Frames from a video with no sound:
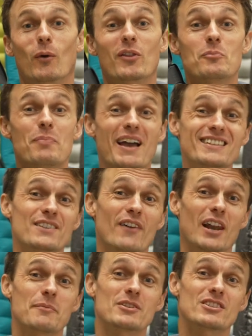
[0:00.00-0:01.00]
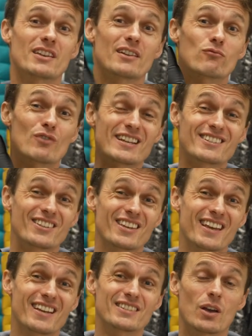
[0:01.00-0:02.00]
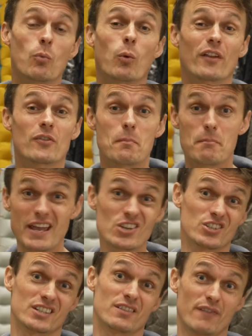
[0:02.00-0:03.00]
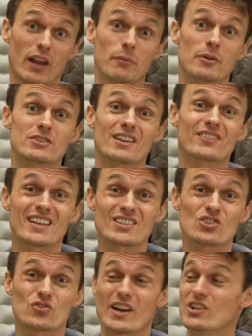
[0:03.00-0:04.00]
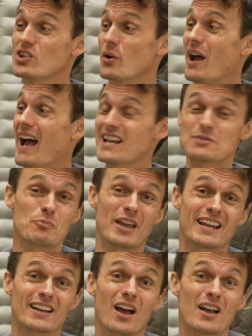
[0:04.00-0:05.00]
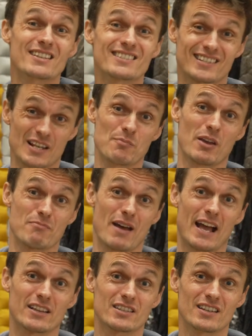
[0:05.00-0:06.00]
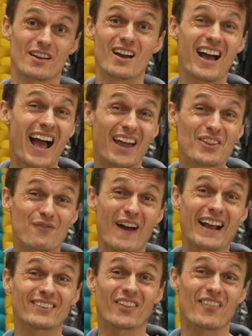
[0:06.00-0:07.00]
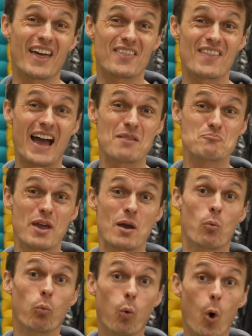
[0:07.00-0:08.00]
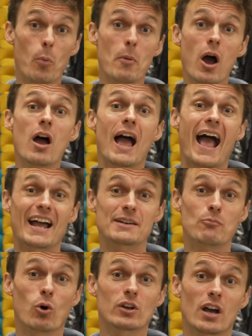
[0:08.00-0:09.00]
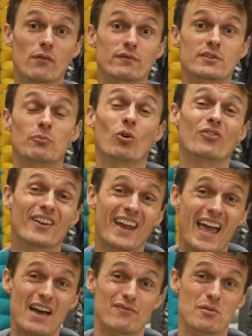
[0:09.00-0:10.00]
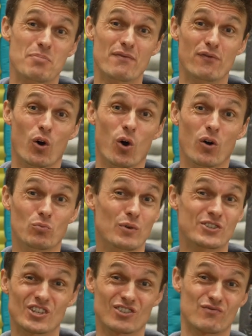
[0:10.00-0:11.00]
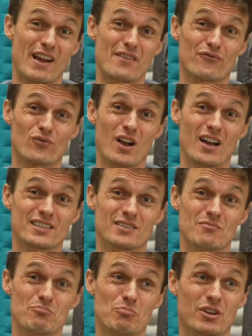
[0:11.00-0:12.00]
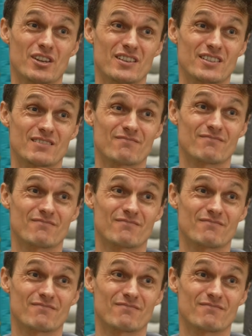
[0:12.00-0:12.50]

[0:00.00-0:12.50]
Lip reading: One of the best developments in recent years and one of the major developments at this trade show has been sleeping mats, and the fact that they're that bit warmer and more comfortable than ever before, which is great for us because